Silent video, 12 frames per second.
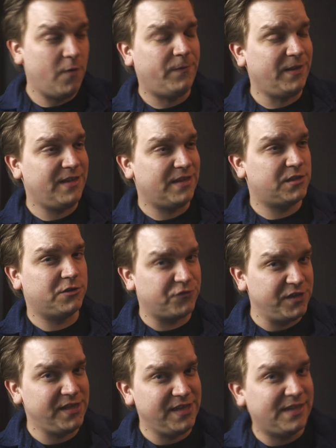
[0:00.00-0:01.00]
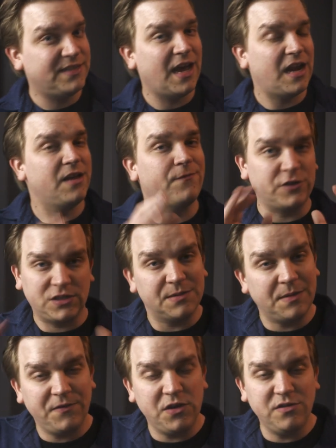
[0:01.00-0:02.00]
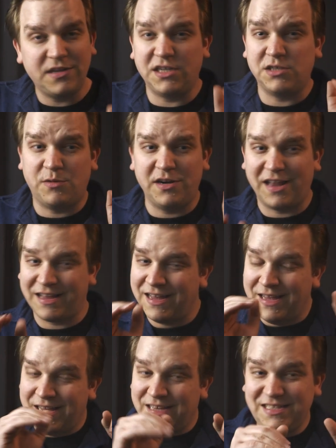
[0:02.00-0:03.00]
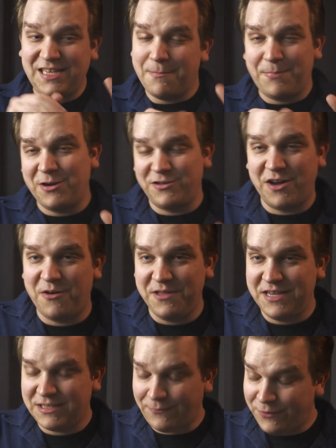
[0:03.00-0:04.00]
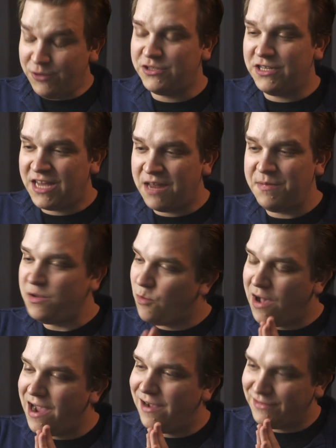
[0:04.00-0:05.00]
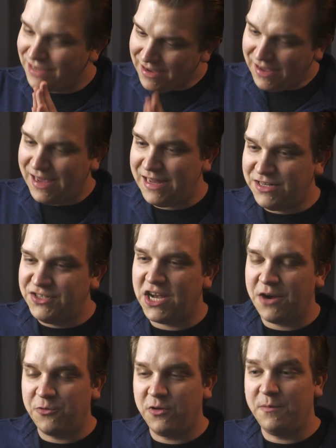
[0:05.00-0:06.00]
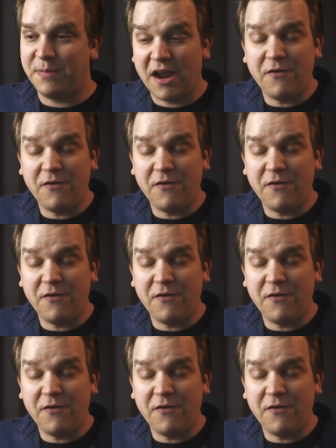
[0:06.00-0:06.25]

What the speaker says: Hopefully this is really exciting for some of you that just want to like dip your toe in this. Fusion can be wild in general, but I